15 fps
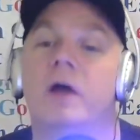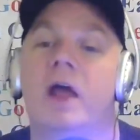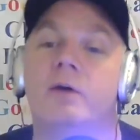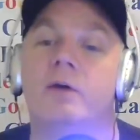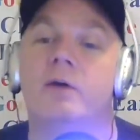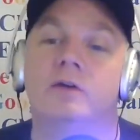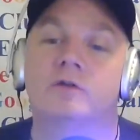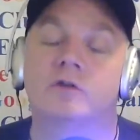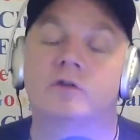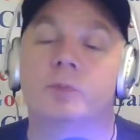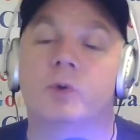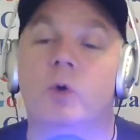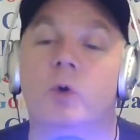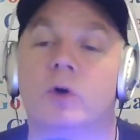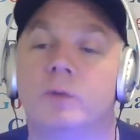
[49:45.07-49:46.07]
anyway,
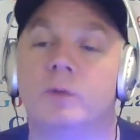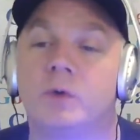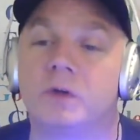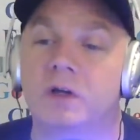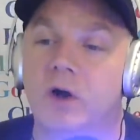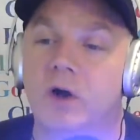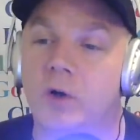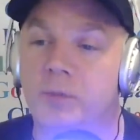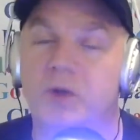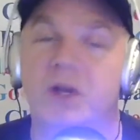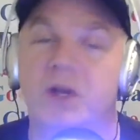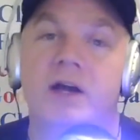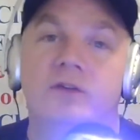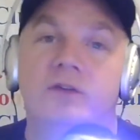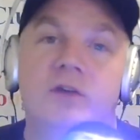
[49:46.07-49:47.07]
super horrible. Hope you
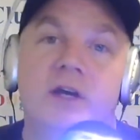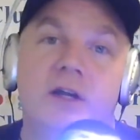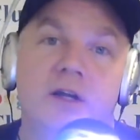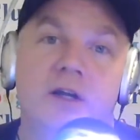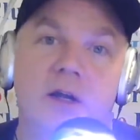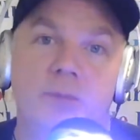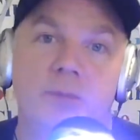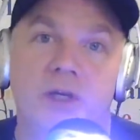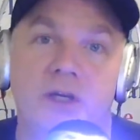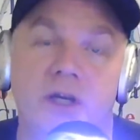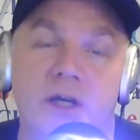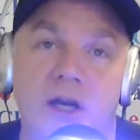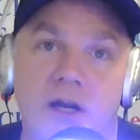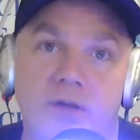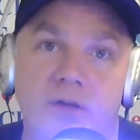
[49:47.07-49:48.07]
guys got a big
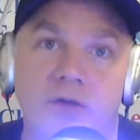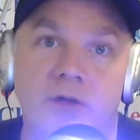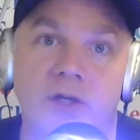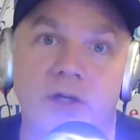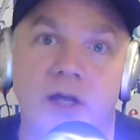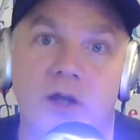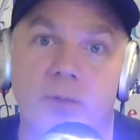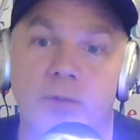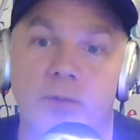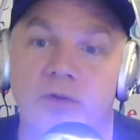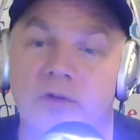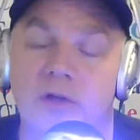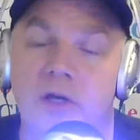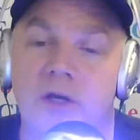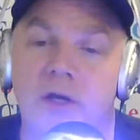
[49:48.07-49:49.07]
kick out of it. It's only going to help
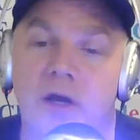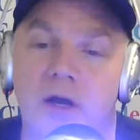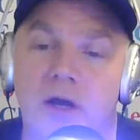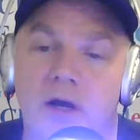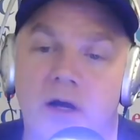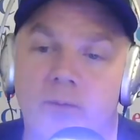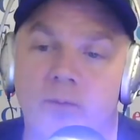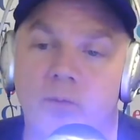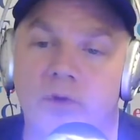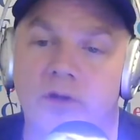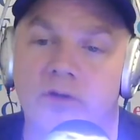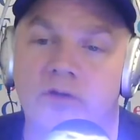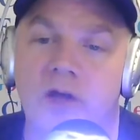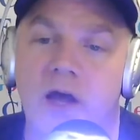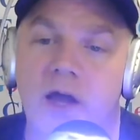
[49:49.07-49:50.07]
us.
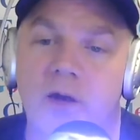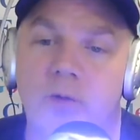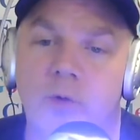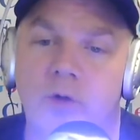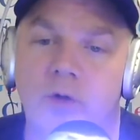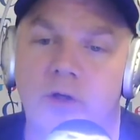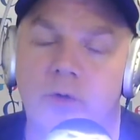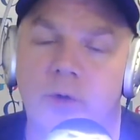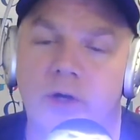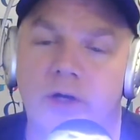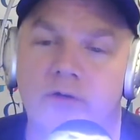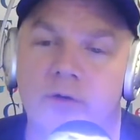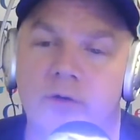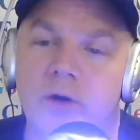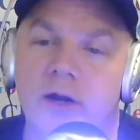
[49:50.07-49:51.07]
Let's tie it really quick
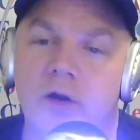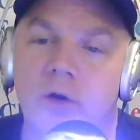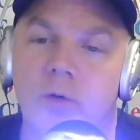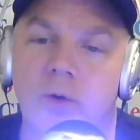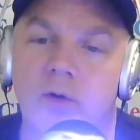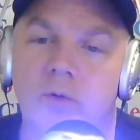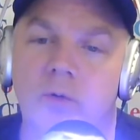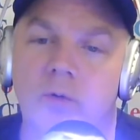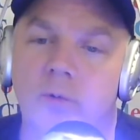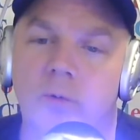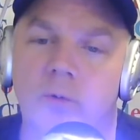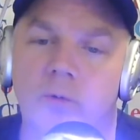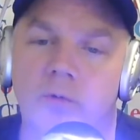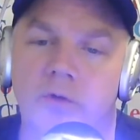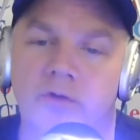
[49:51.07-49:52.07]
to, and I know we
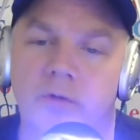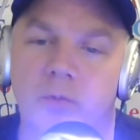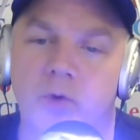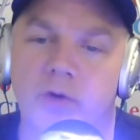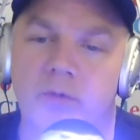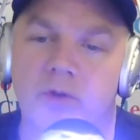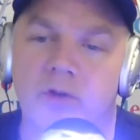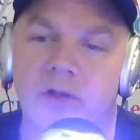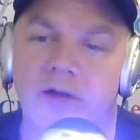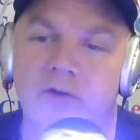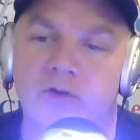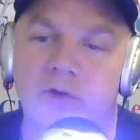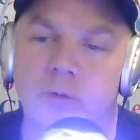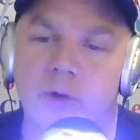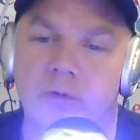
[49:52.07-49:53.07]
know this will probably be the last
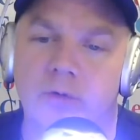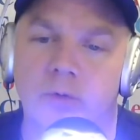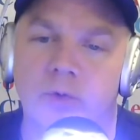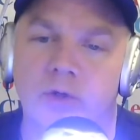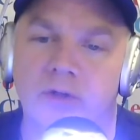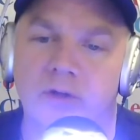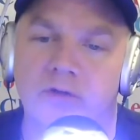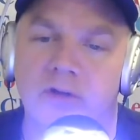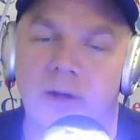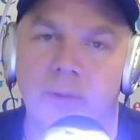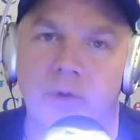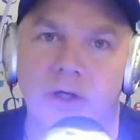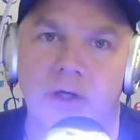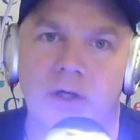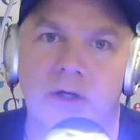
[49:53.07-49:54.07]
show we ever bring this up,
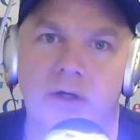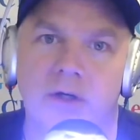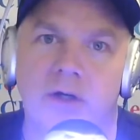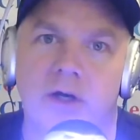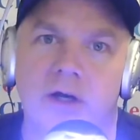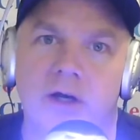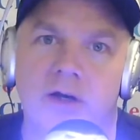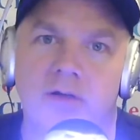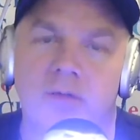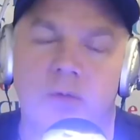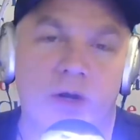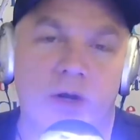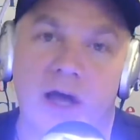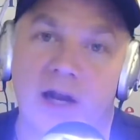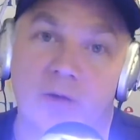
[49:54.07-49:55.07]
but
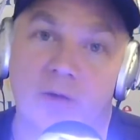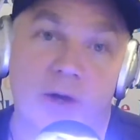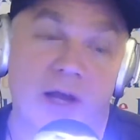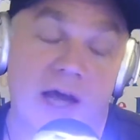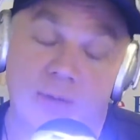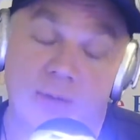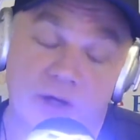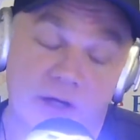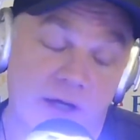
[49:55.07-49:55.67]
we got to bring it